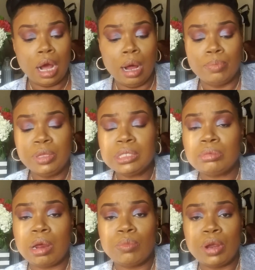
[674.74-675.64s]
This
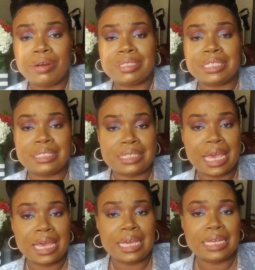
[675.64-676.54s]
one I'm wearing
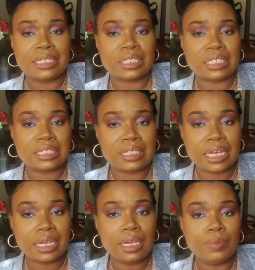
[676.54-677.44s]
today. It is
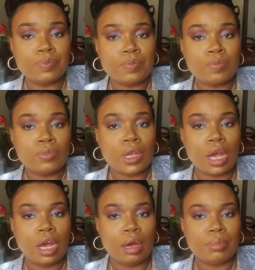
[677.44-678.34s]
sticky.
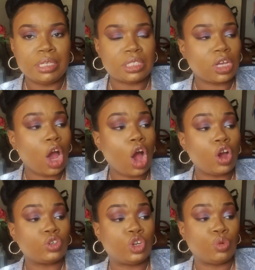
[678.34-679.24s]
It's
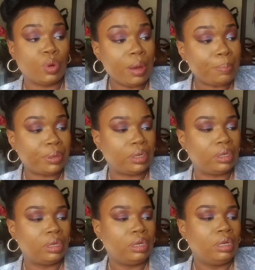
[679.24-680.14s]
called Grip.
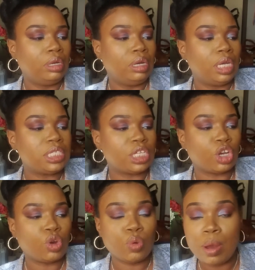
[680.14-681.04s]
It's a
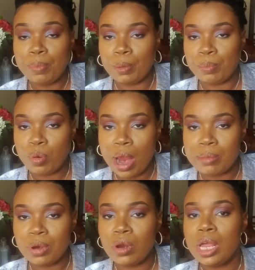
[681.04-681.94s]
grip
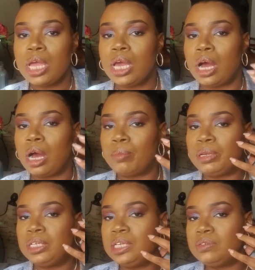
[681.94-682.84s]
primer. It
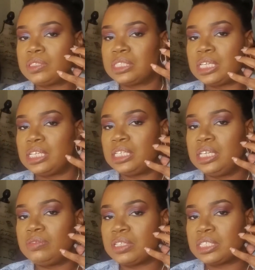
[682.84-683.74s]
leaves
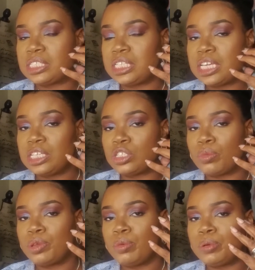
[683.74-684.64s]
it sticky, so
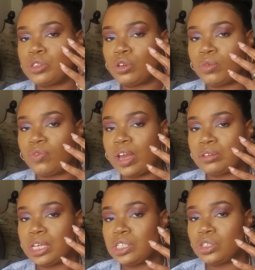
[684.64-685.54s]
when you put your
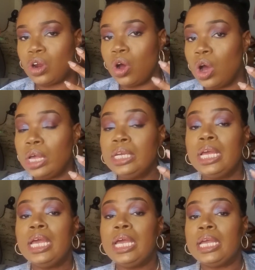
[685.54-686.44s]
foundation on,
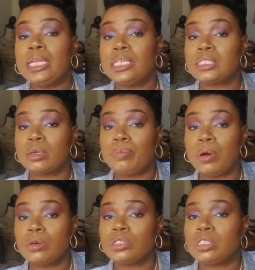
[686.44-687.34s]
it is
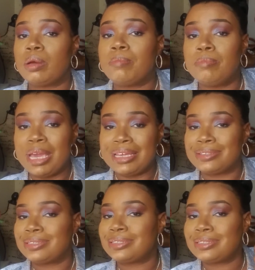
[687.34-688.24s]
supposed to make
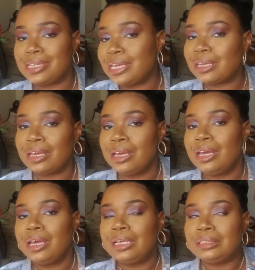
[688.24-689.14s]
it stick.
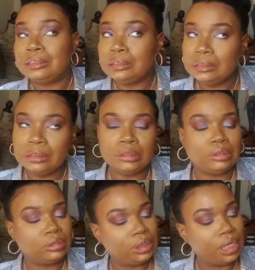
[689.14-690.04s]

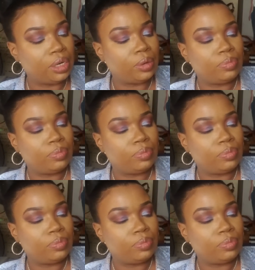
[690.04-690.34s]
You know,